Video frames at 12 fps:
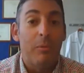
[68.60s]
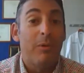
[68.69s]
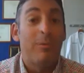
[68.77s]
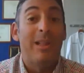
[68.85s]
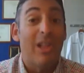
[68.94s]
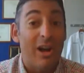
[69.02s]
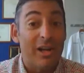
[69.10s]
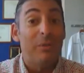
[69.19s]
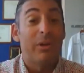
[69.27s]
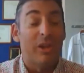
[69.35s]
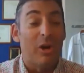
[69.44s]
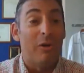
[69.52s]
we've been lucky
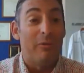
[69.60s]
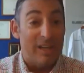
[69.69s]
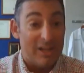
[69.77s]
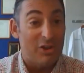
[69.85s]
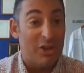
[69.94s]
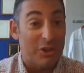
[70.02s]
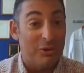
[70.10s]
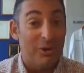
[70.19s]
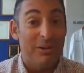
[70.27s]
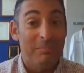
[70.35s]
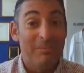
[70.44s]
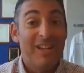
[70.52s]
with COVID in
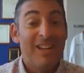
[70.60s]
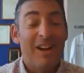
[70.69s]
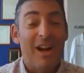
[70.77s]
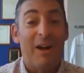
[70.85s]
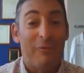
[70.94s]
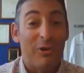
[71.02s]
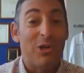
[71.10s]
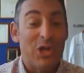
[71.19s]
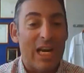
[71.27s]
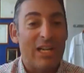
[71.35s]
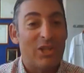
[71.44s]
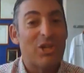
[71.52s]
children, uh, for a change.